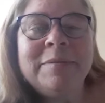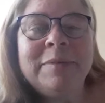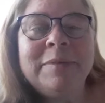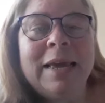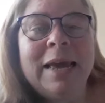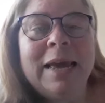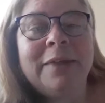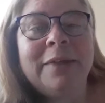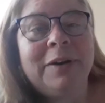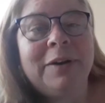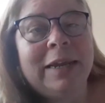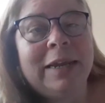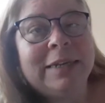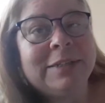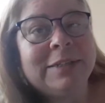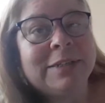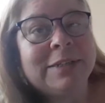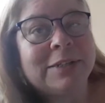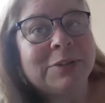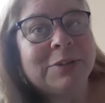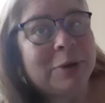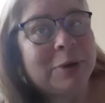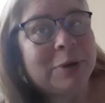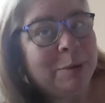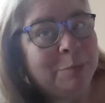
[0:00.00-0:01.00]
Yeah, the
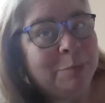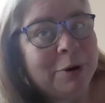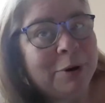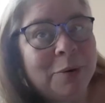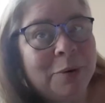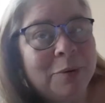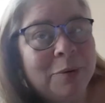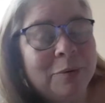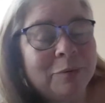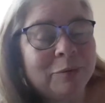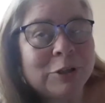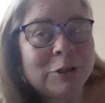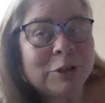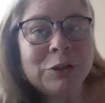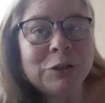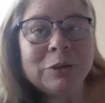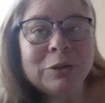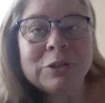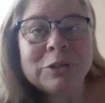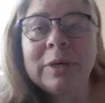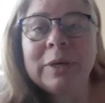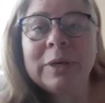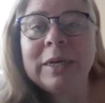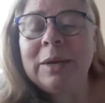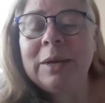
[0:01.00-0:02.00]
Lasix will keep you going for
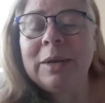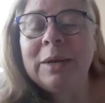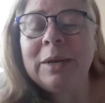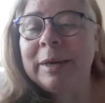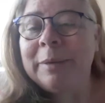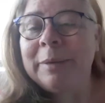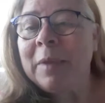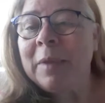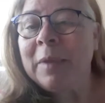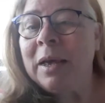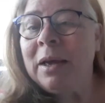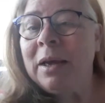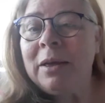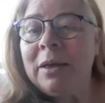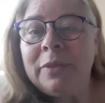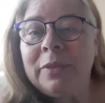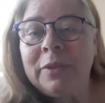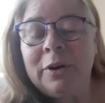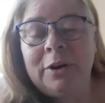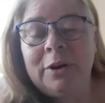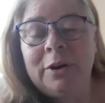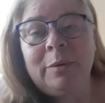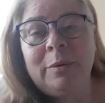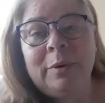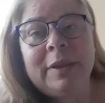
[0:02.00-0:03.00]
sure. So anyway,
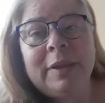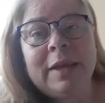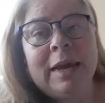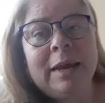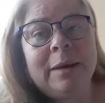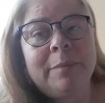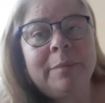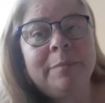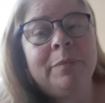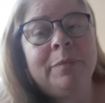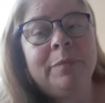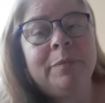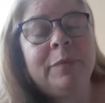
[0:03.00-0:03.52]
they're doing that.